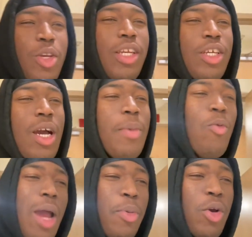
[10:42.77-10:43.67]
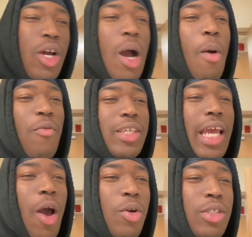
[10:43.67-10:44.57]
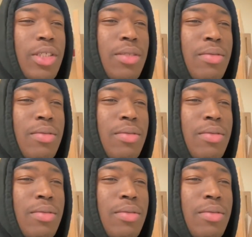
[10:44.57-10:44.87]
need to come and wipe your cum off the counters.